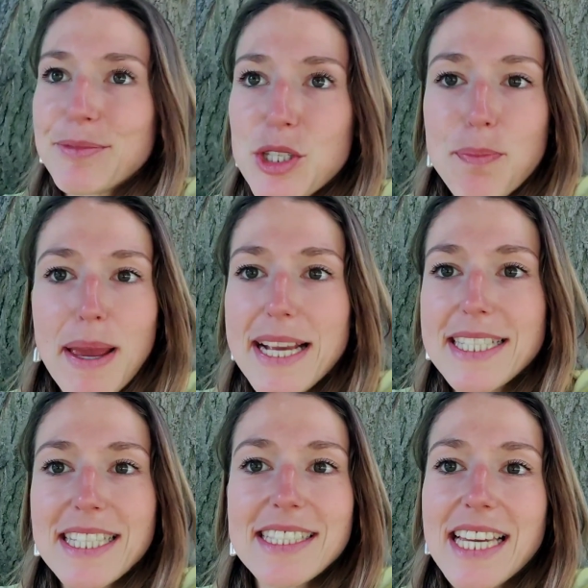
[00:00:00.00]

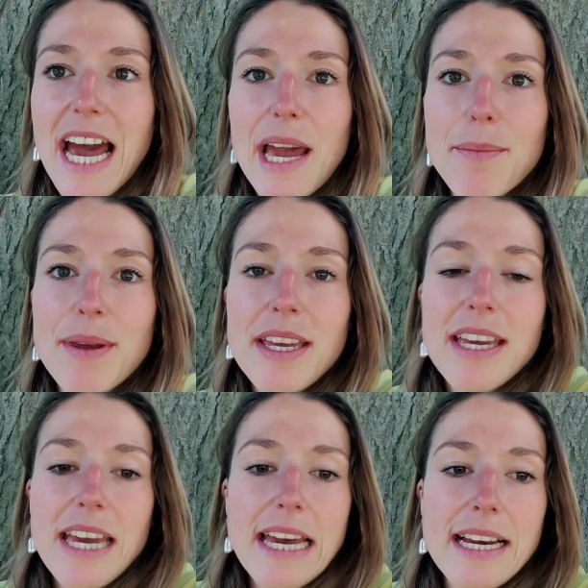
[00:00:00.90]
space and time.
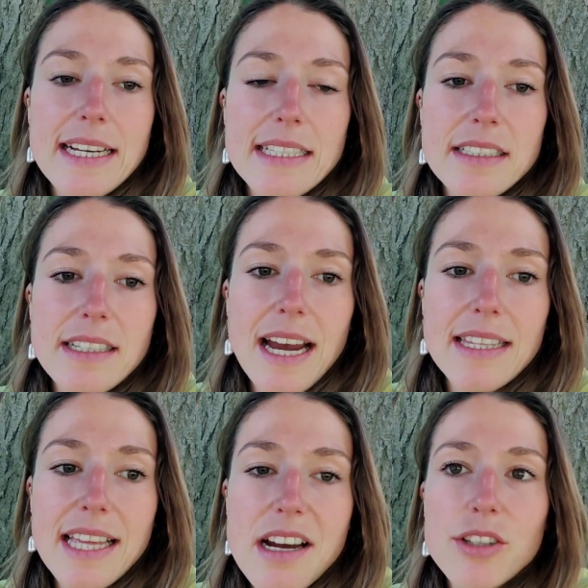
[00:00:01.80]
And I
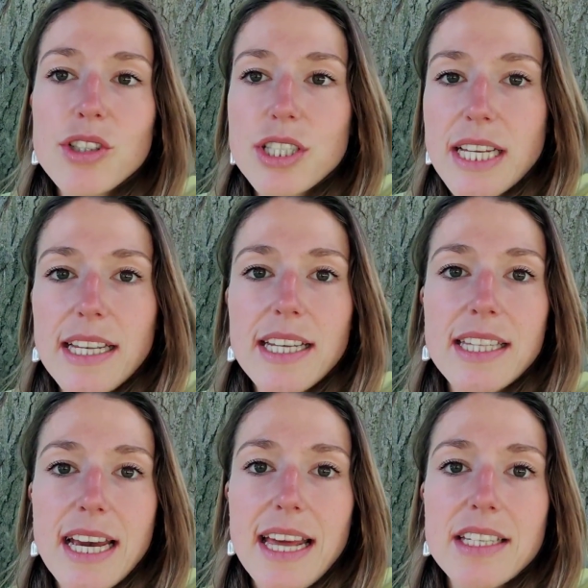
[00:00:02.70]
think understanding
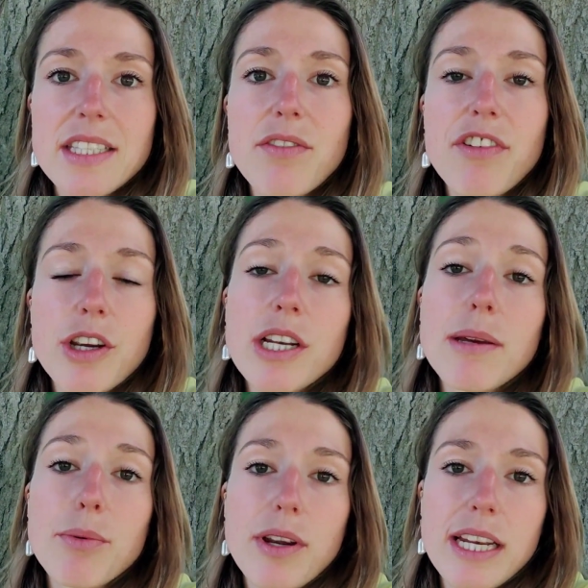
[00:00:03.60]
that is very
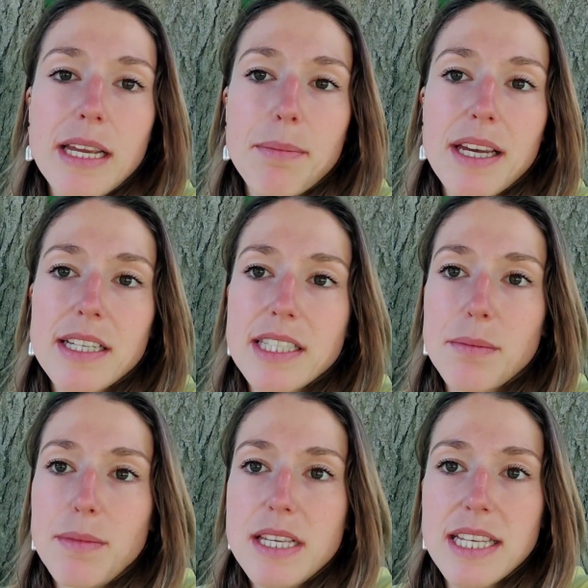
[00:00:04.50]
liberating, because
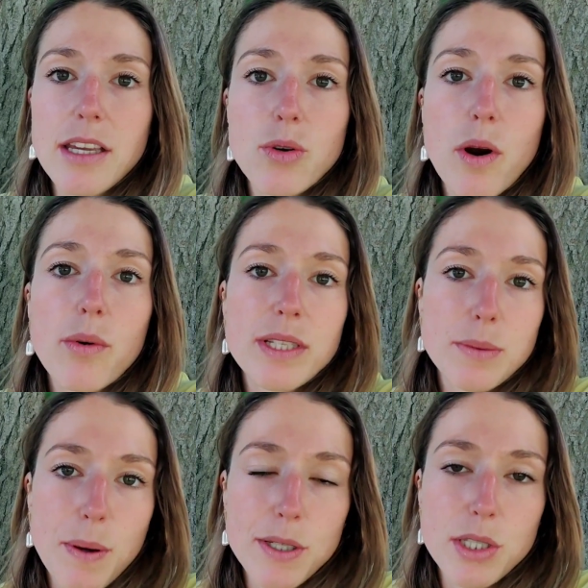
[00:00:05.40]
it means that you are
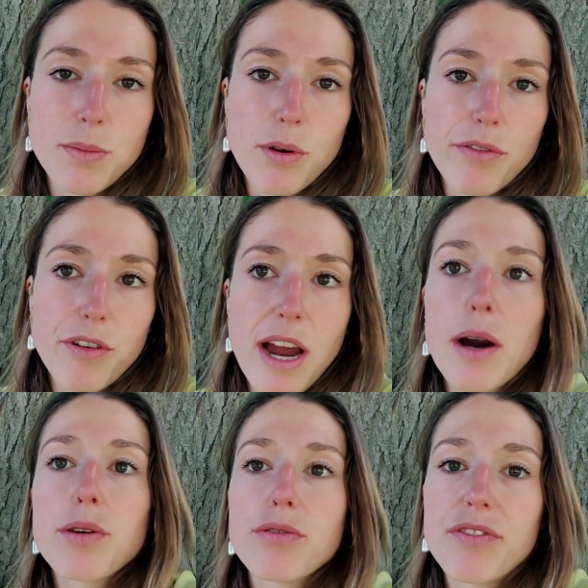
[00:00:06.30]
responsible for
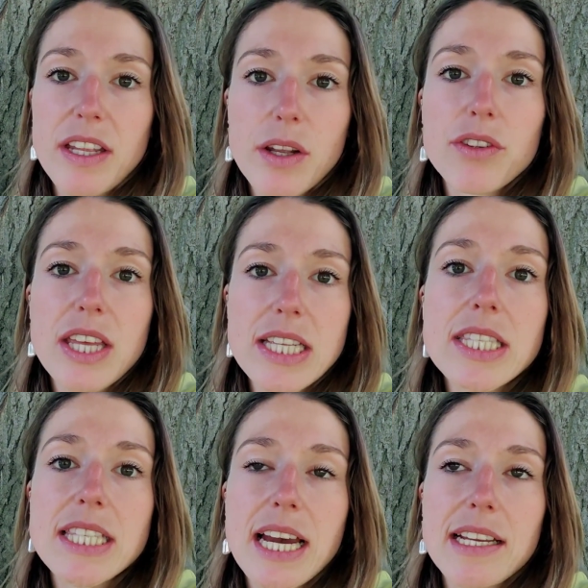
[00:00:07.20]
how you feel on the
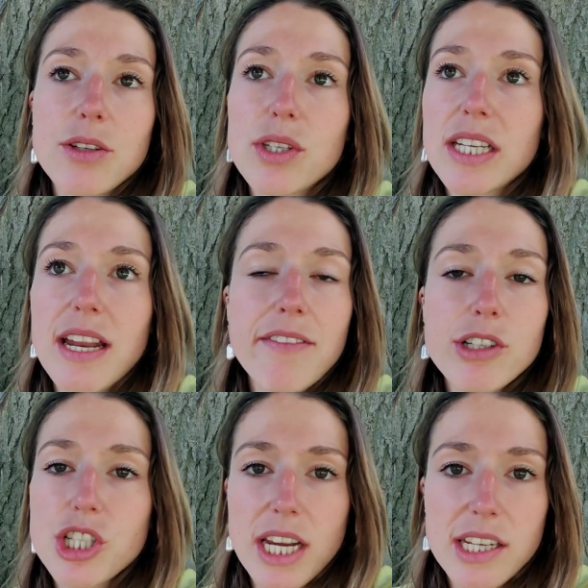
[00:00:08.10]
inside. You can never
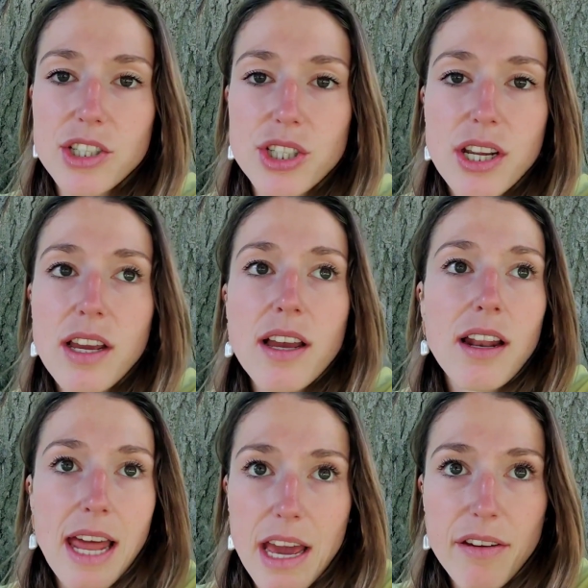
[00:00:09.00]
change
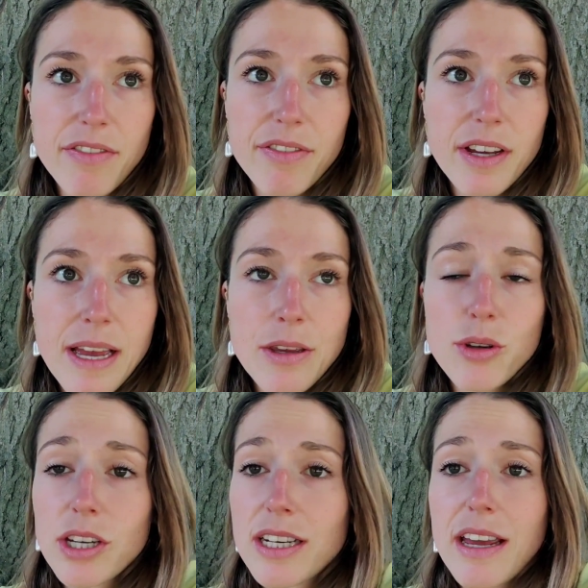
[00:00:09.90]
life. You
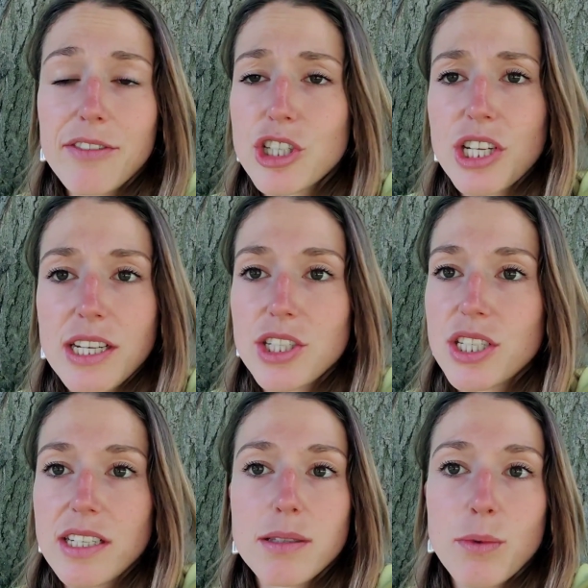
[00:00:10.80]
can never
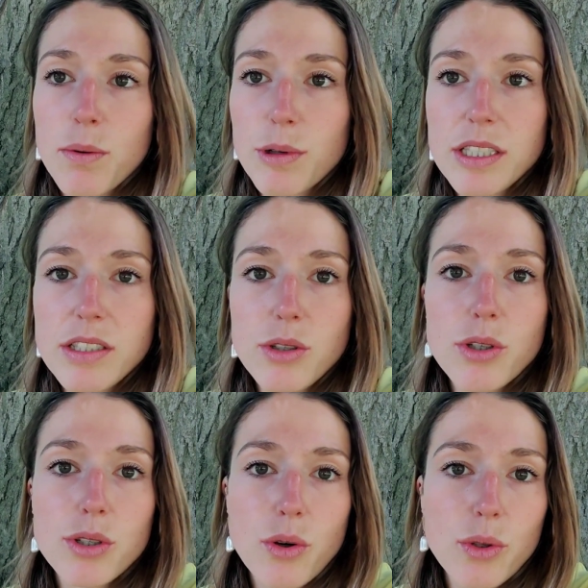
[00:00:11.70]
change this moment. You
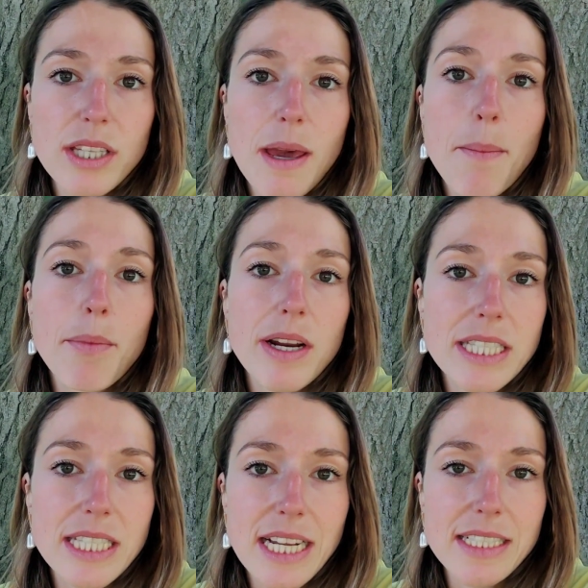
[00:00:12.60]
can only
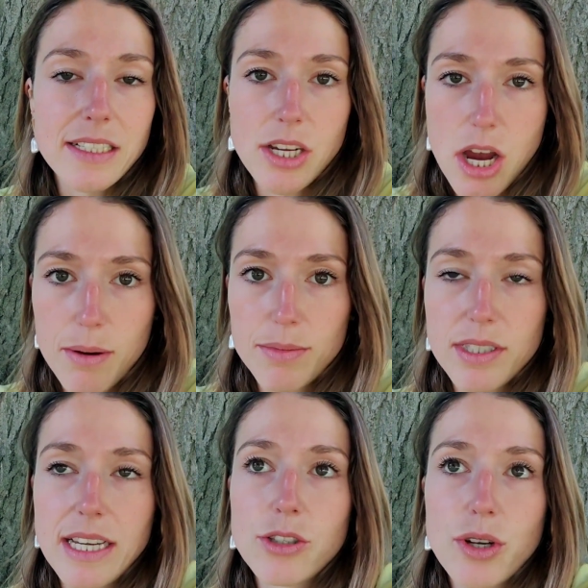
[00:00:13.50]
embrace it as it
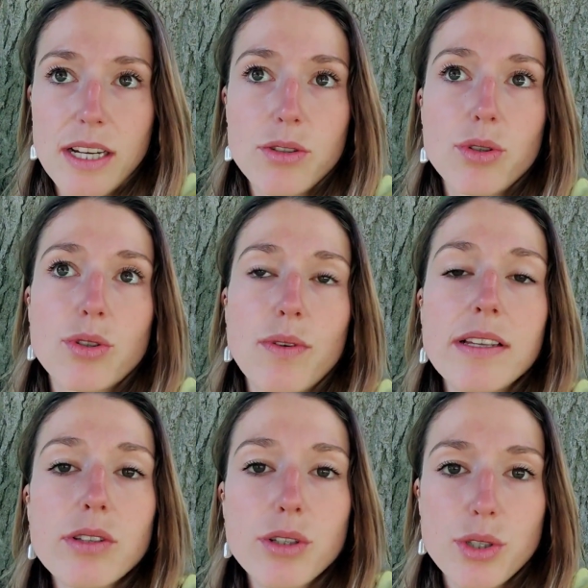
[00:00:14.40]
comes and try to
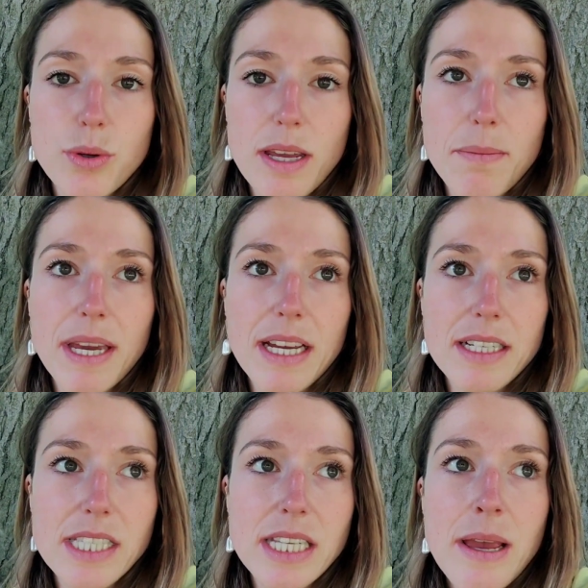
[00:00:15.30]
surrender to it,
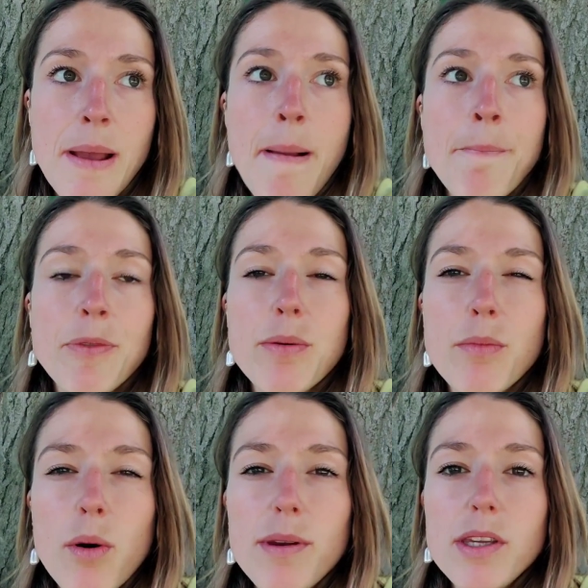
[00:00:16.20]
because the
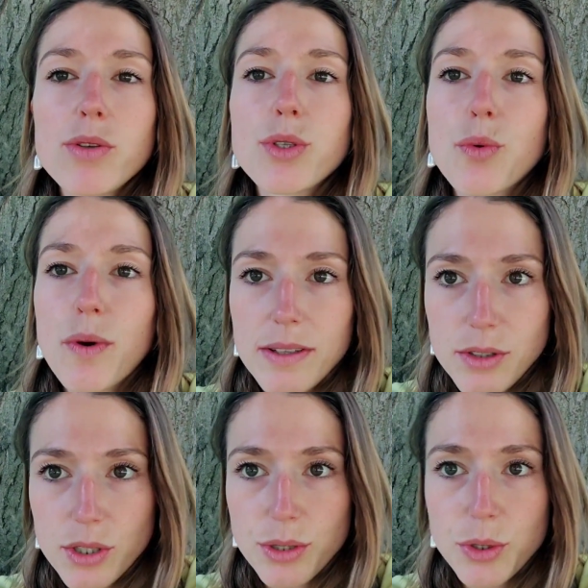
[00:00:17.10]
moment you
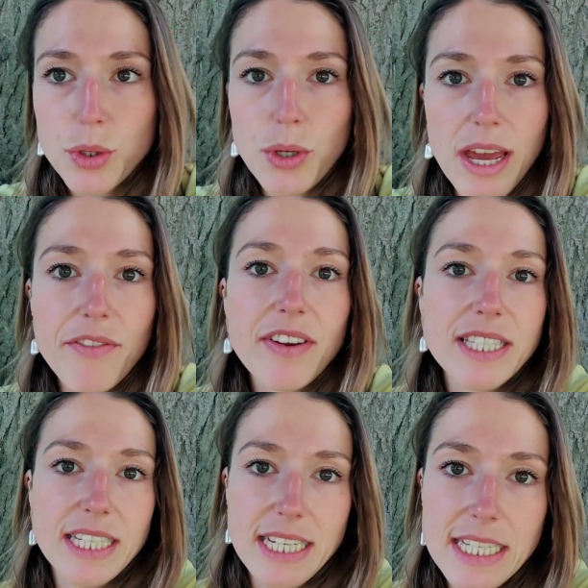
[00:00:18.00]
surrender to life
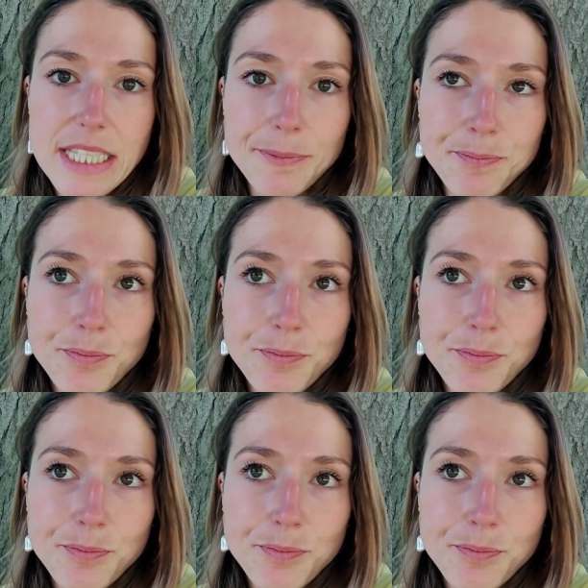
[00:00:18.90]
as it is,